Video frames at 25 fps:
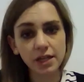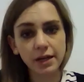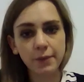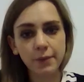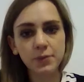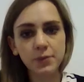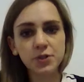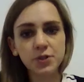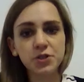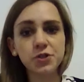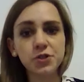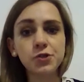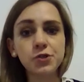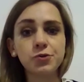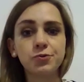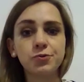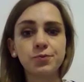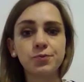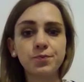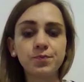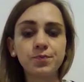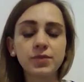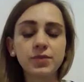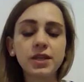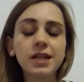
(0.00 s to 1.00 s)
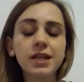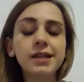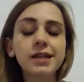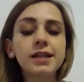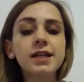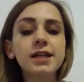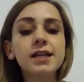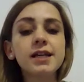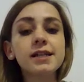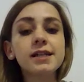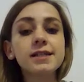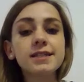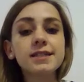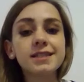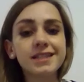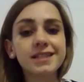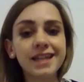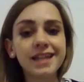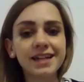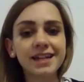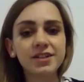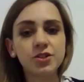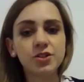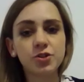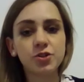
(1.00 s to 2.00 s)
Number 2,
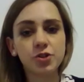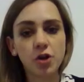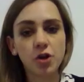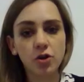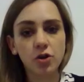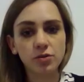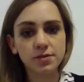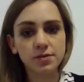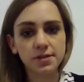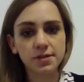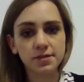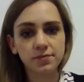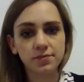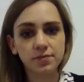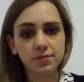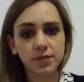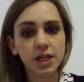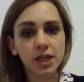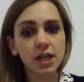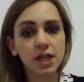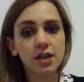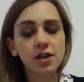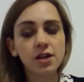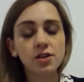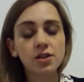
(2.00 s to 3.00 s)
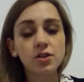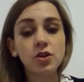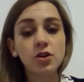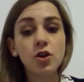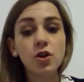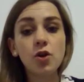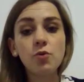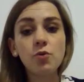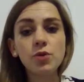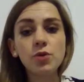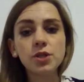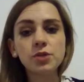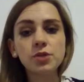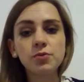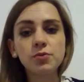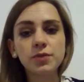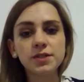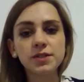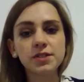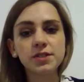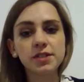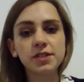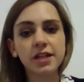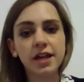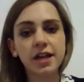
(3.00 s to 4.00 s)
set your goals. Know what you
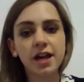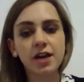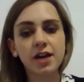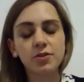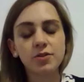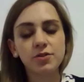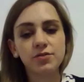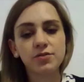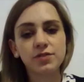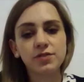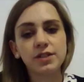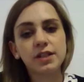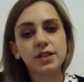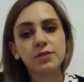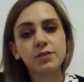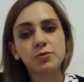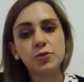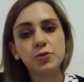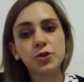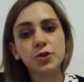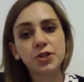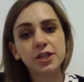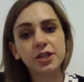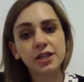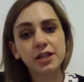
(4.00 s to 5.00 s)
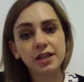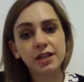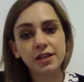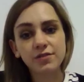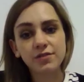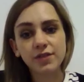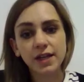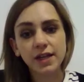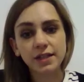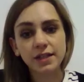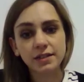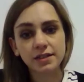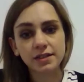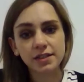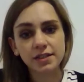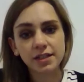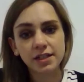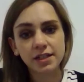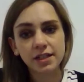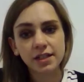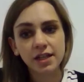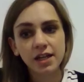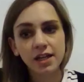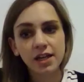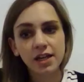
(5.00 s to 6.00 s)
want to get out of a networking event.
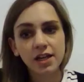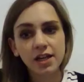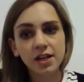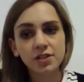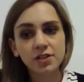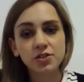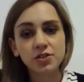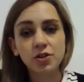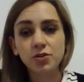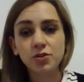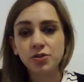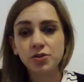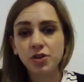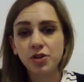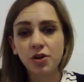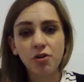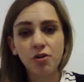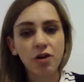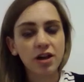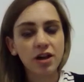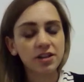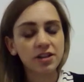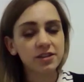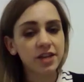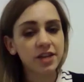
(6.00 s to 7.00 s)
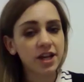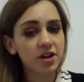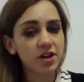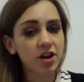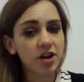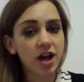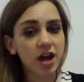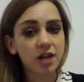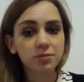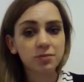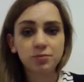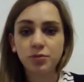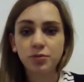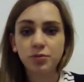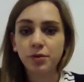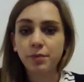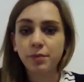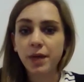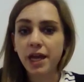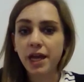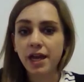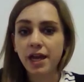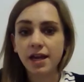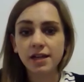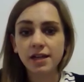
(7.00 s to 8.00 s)
Don't go out there
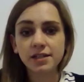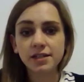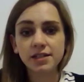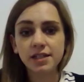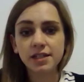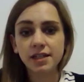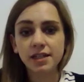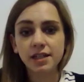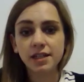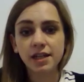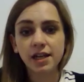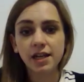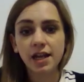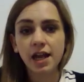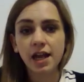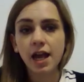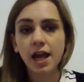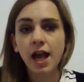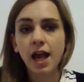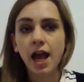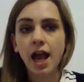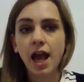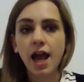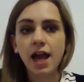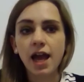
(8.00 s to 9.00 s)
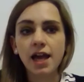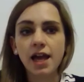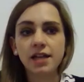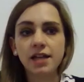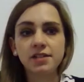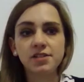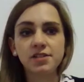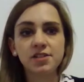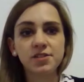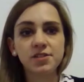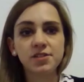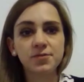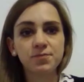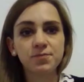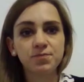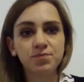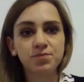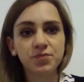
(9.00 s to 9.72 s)
unprepared, and